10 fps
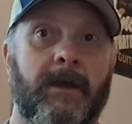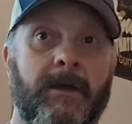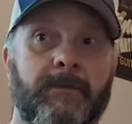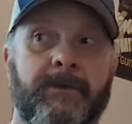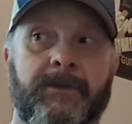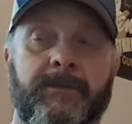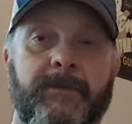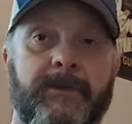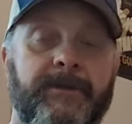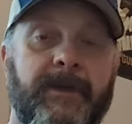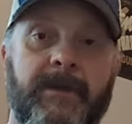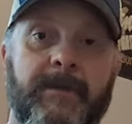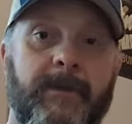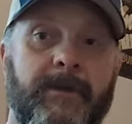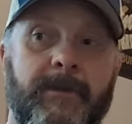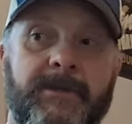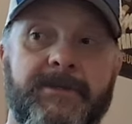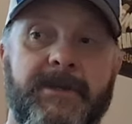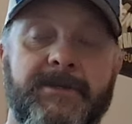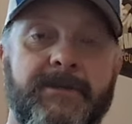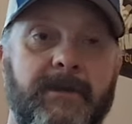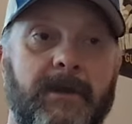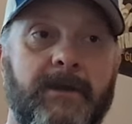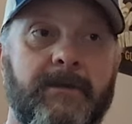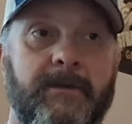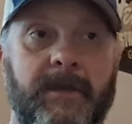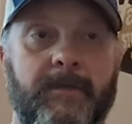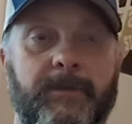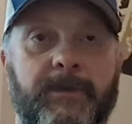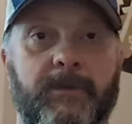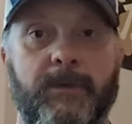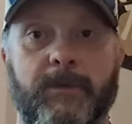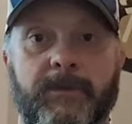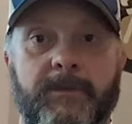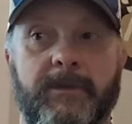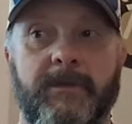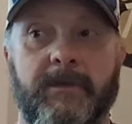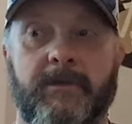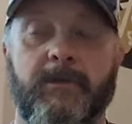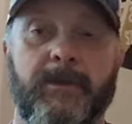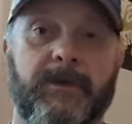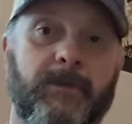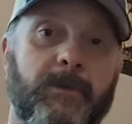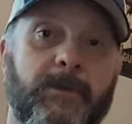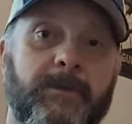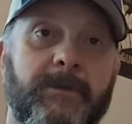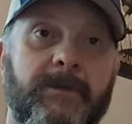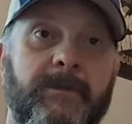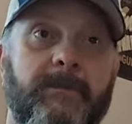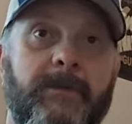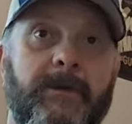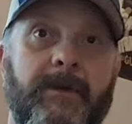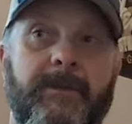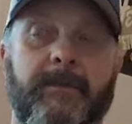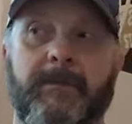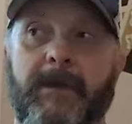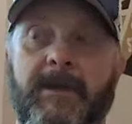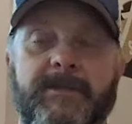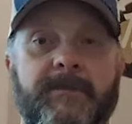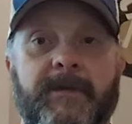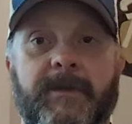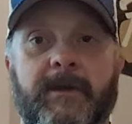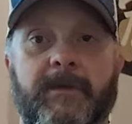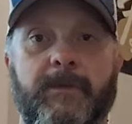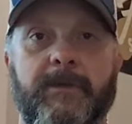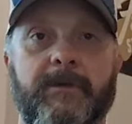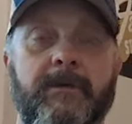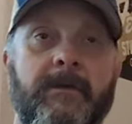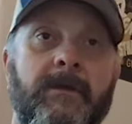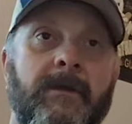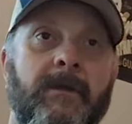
Uh, with nothing really to talk about. I'm not a session guy. I can't bring you to work with me. I could bring you to work with me, but I think my boss would find it kind of weird.